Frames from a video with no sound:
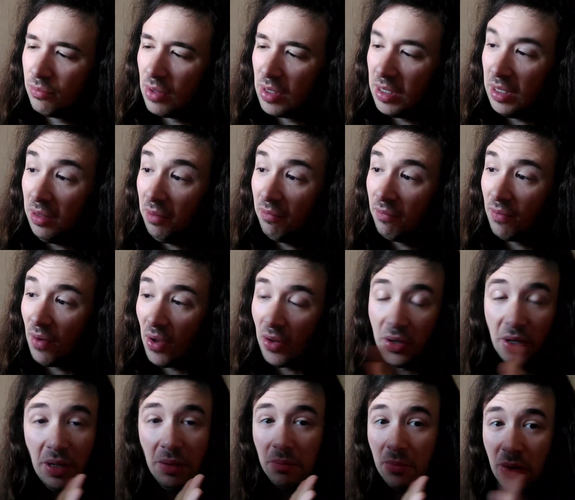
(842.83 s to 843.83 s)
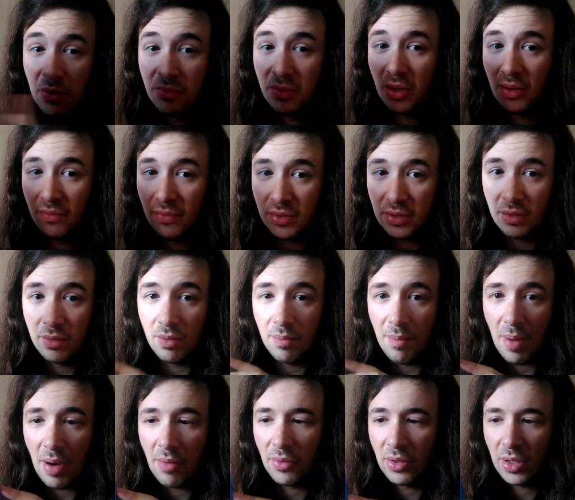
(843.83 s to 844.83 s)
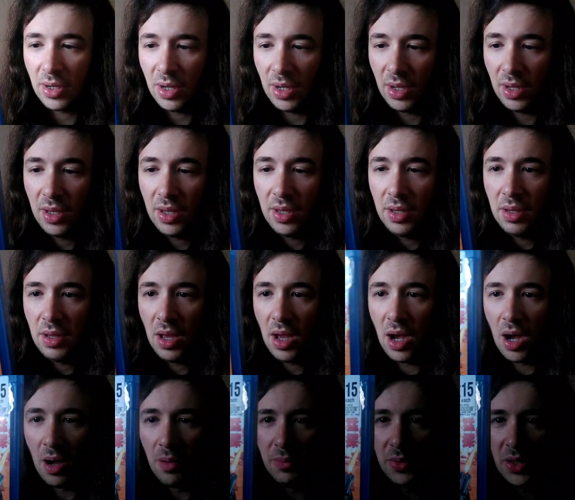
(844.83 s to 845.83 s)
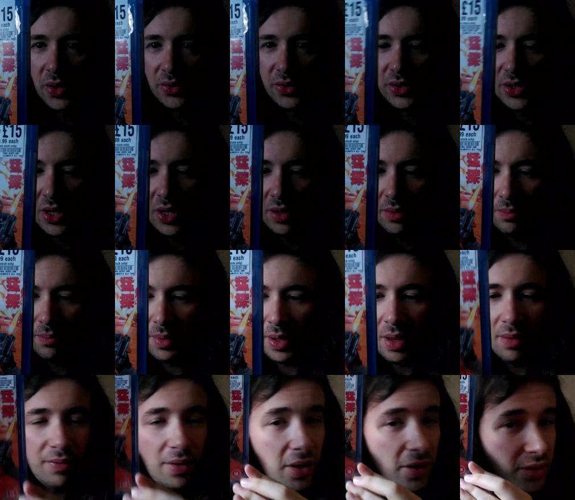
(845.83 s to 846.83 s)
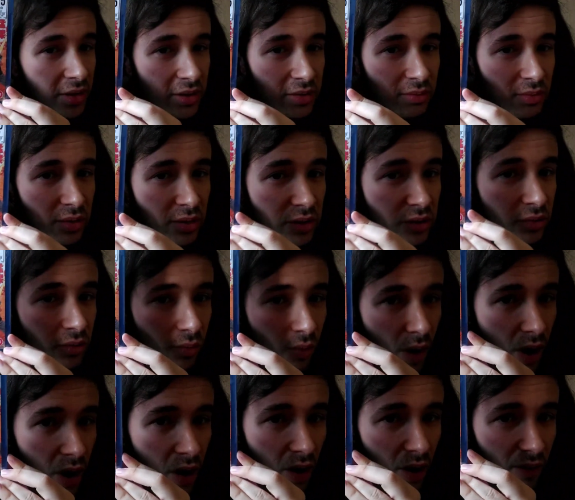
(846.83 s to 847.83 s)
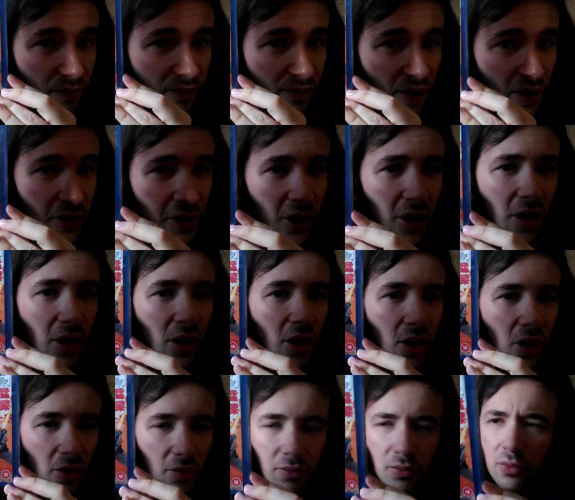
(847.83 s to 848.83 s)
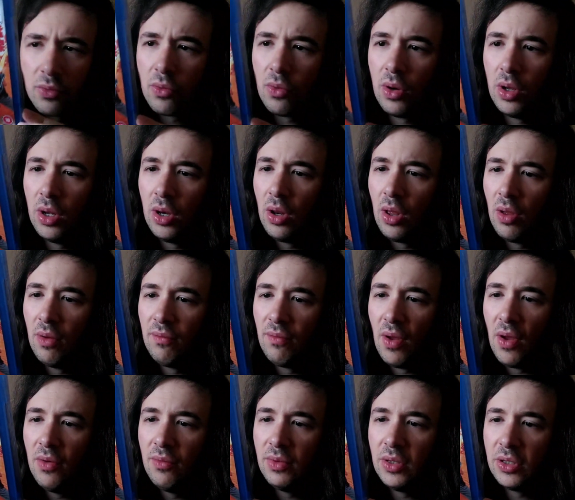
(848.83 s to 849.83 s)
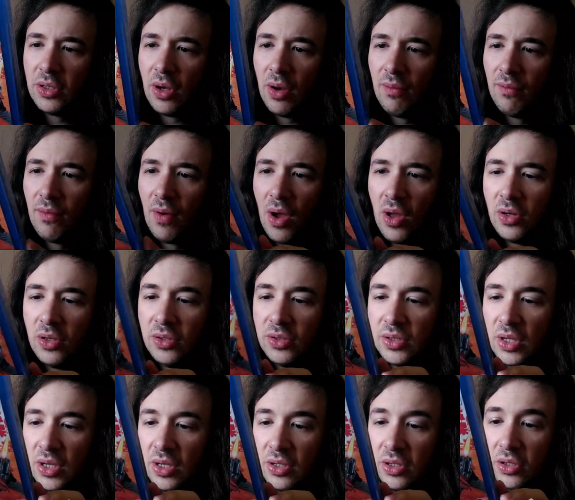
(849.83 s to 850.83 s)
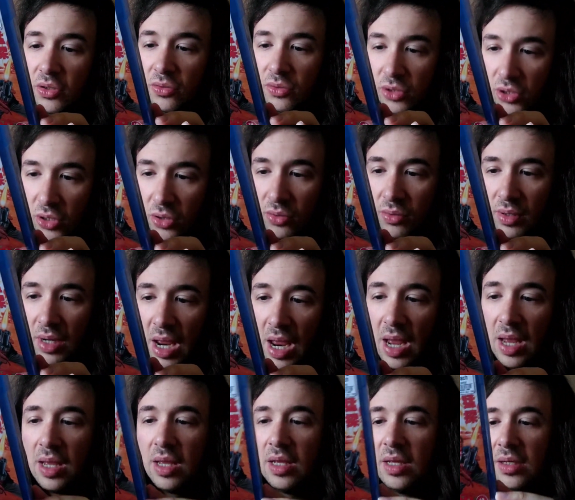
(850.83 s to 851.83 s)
when he finally moved over to America? I'm not certain, but I've heard this one is quite a lot of fun. Quite a lot of over-the-top violence. You do get